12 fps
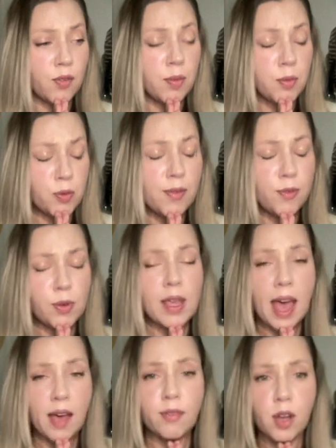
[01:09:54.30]
I mean, we
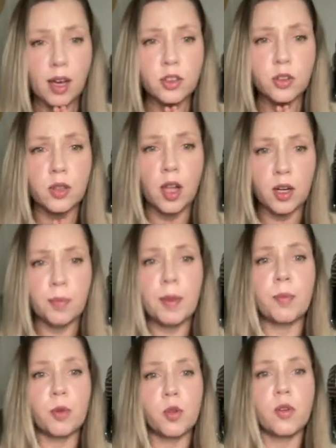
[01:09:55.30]
have talked to a lot of
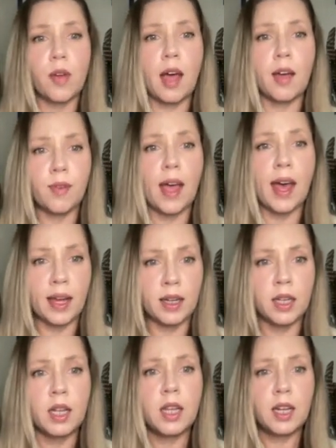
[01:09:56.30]
people who have had